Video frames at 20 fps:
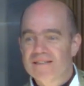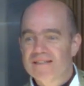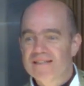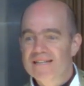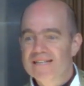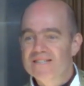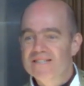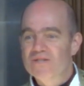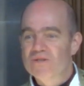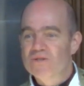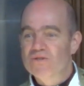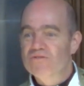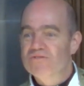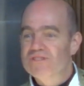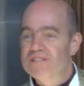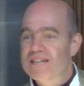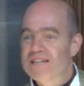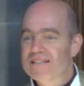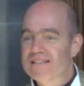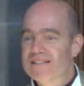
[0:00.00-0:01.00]
It's good
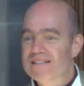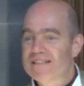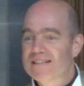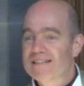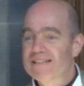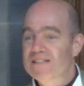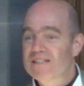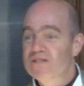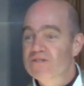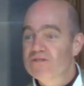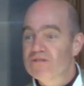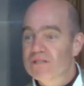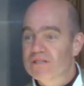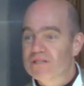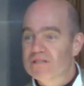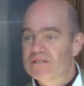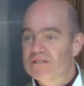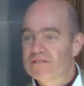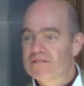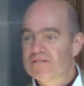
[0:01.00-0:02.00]
for nothing and
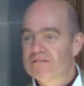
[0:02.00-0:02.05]
useless.